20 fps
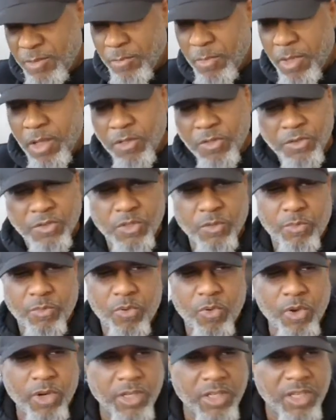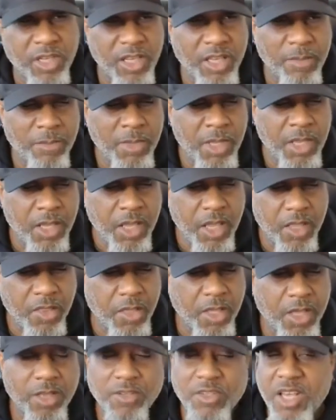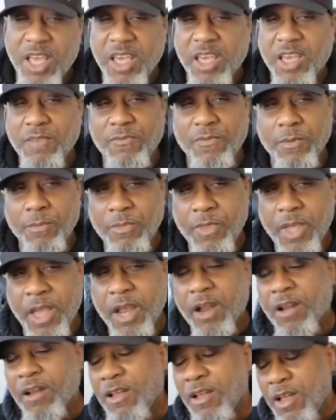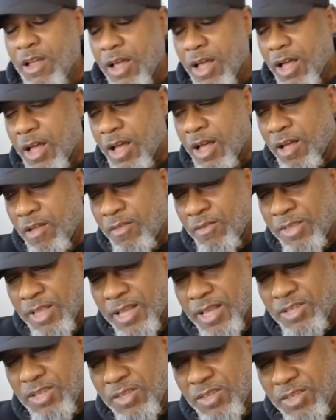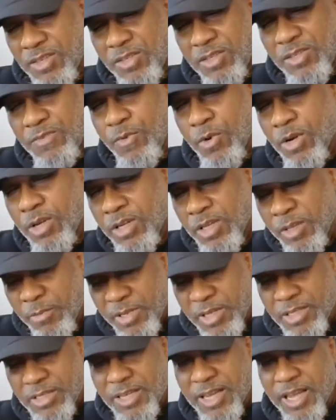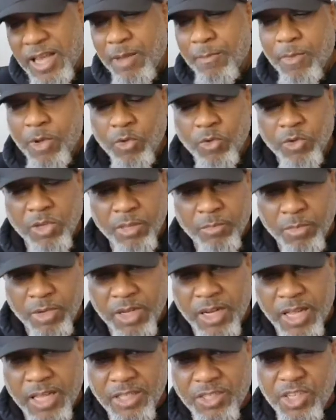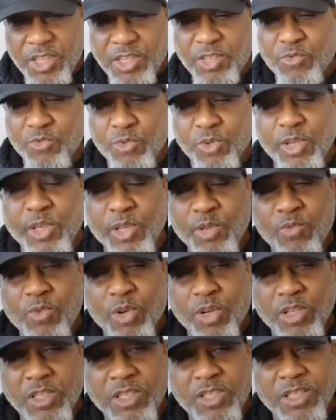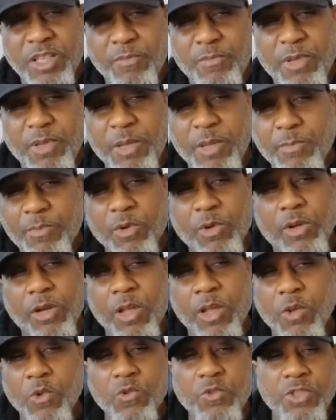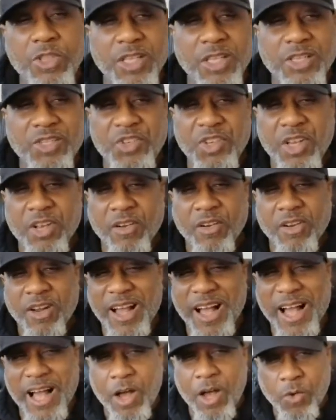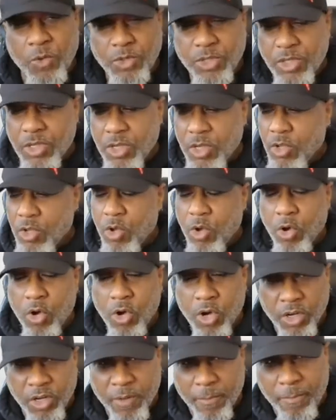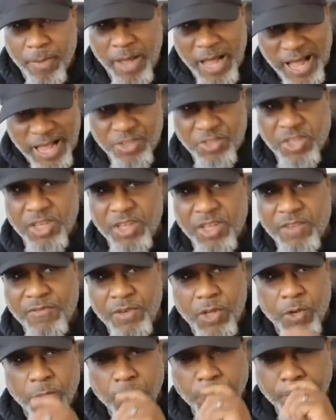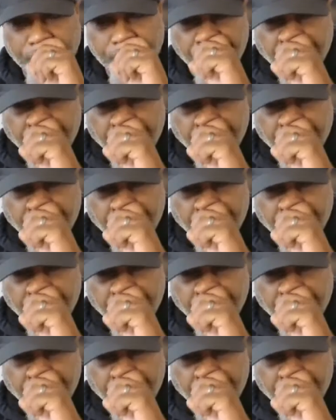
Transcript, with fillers: Email the support team, and they'll take it from there. Uh, like I said, this is for a limited time only, but I just really want to see people close this year out on a positive note.